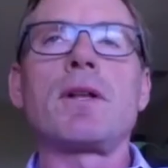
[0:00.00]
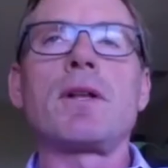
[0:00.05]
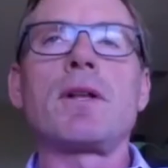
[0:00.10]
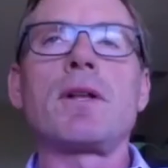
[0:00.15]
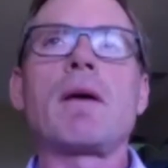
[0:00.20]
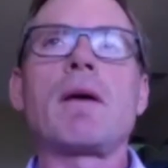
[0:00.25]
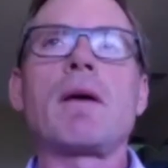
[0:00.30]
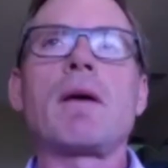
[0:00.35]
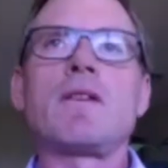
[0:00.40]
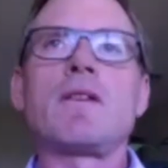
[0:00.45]

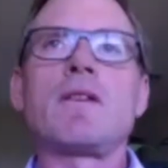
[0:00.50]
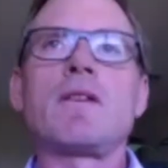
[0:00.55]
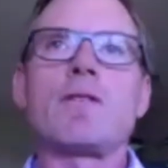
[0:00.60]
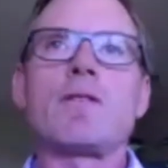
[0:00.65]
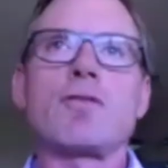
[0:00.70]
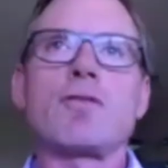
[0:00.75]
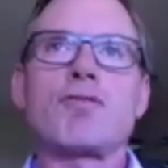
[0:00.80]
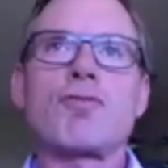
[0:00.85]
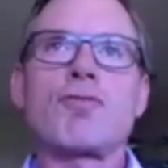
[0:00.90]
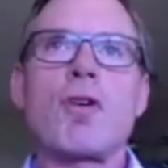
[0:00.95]
that means
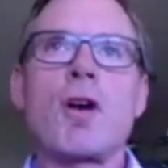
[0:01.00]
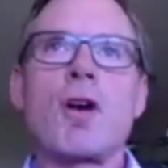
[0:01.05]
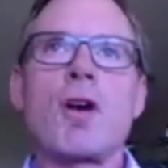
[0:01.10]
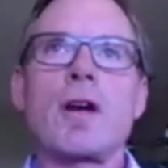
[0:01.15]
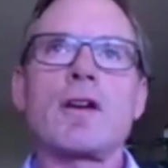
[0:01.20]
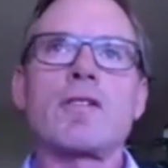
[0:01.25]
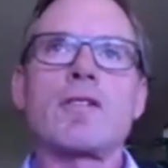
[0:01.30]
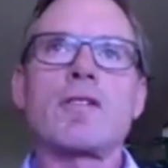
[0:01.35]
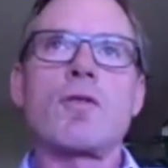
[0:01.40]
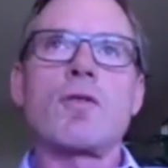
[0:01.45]
your
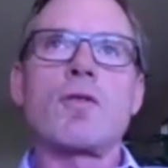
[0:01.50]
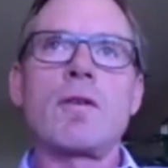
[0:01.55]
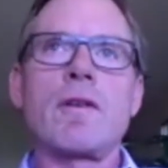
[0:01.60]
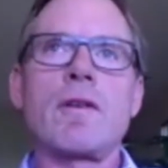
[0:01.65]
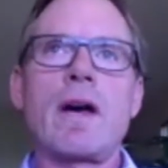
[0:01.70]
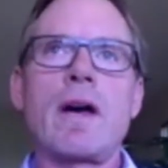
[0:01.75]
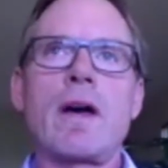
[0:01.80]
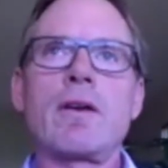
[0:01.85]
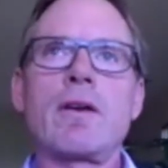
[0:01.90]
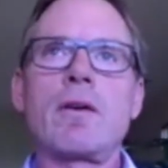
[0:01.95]
strongest core
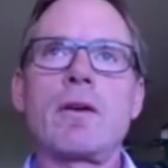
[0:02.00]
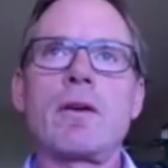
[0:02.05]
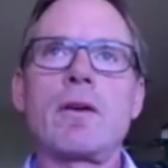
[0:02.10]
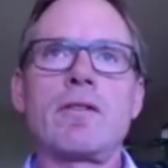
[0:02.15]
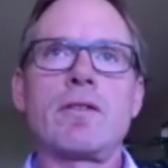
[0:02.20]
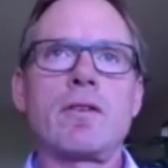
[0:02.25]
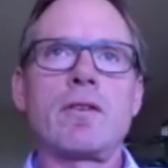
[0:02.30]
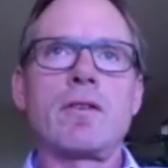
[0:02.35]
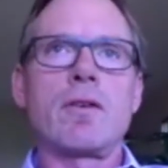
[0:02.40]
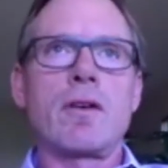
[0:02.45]
value
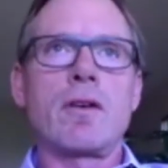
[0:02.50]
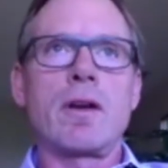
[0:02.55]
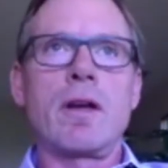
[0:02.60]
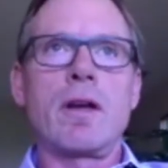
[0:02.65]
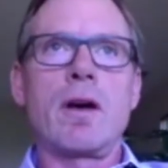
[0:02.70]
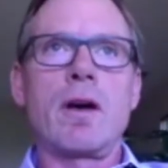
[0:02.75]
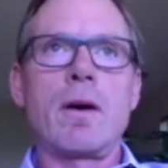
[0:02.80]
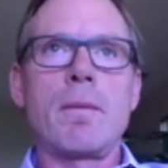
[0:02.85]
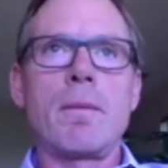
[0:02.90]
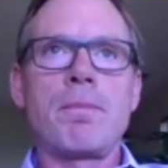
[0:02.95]
is your
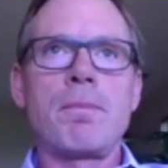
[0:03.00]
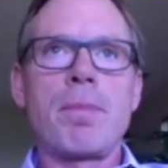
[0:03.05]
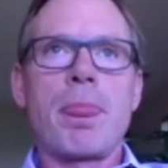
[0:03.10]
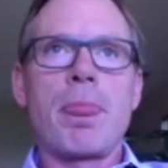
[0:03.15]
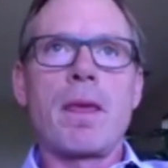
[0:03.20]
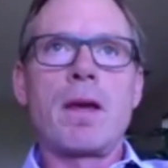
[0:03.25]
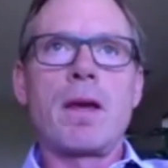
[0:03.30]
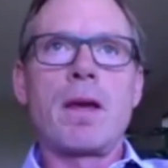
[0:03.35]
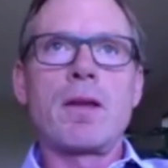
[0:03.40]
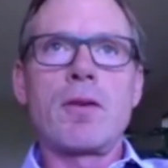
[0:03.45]

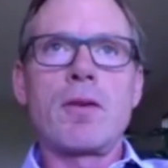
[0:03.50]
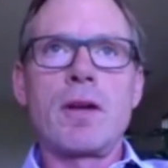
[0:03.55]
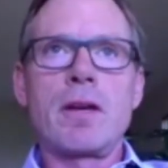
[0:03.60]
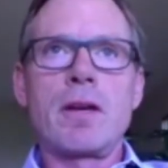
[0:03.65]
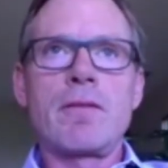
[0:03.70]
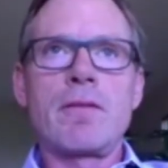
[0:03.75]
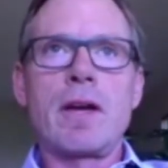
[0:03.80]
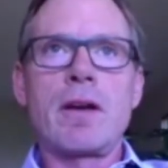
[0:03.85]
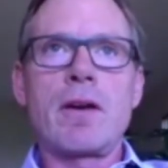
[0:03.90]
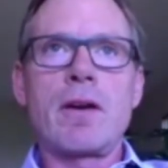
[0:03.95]

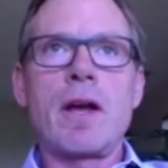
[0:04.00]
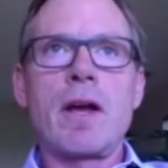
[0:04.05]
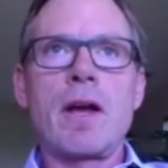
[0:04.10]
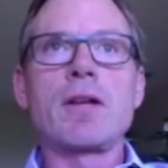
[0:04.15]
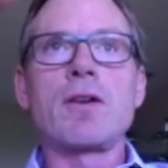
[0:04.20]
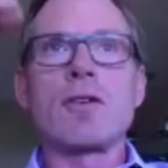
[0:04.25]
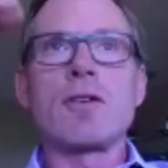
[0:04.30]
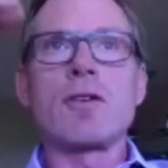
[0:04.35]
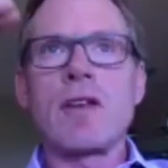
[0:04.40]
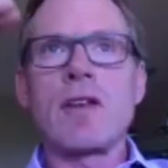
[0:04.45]
innovator,
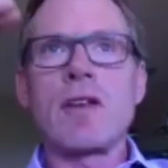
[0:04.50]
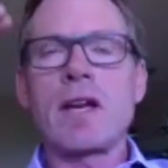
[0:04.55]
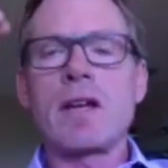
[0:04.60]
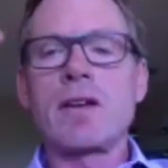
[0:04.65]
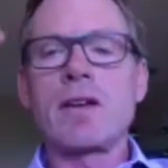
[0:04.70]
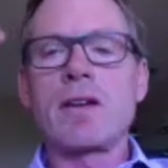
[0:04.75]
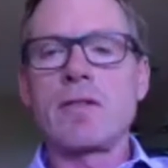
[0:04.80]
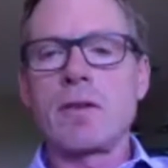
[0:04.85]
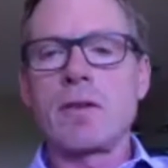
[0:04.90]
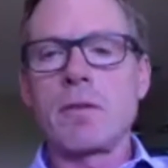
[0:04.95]
and your
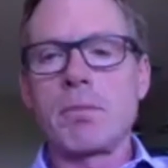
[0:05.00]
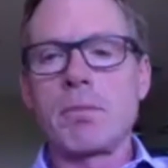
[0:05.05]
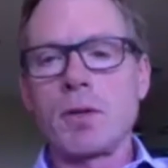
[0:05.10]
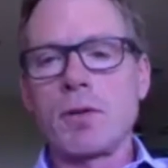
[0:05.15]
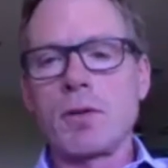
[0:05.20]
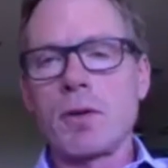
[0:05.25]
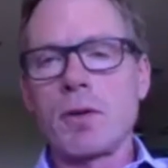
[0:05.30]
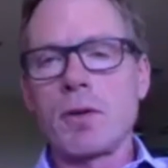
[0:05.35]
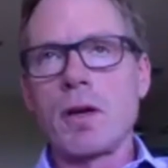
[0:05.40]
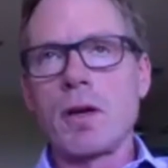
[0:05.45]
second is your
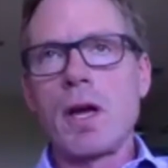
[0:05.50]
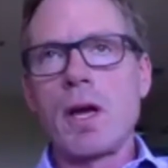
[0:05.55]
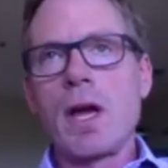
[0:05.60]
builder.